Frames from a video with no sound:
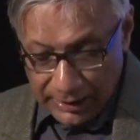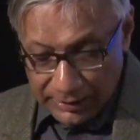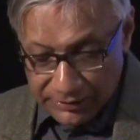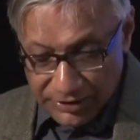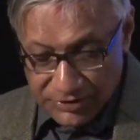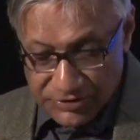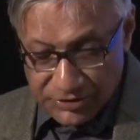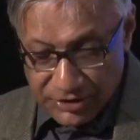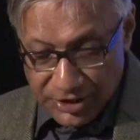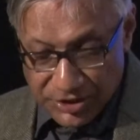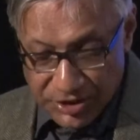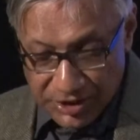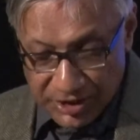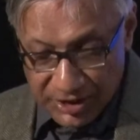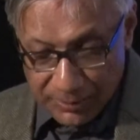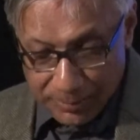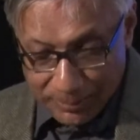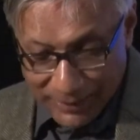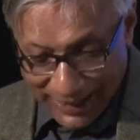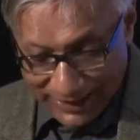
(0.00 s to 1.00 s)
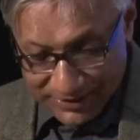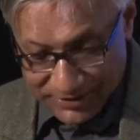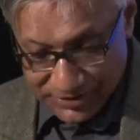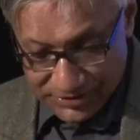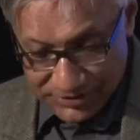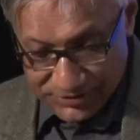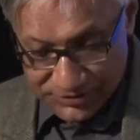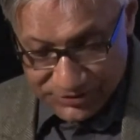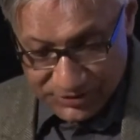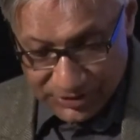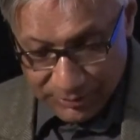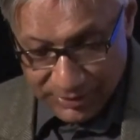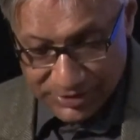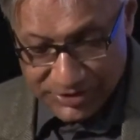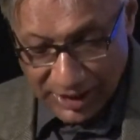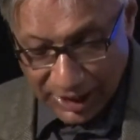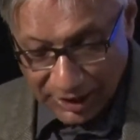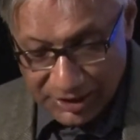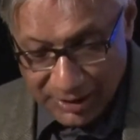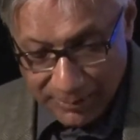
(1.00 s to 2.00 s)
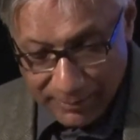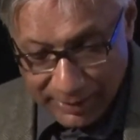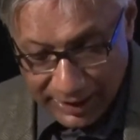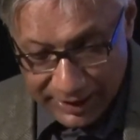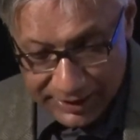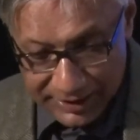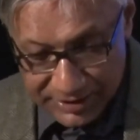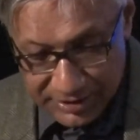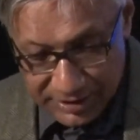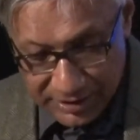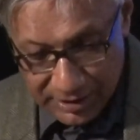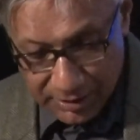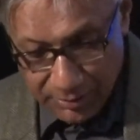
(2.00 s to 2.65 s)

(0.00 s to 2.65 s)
This critical practice was underpinned.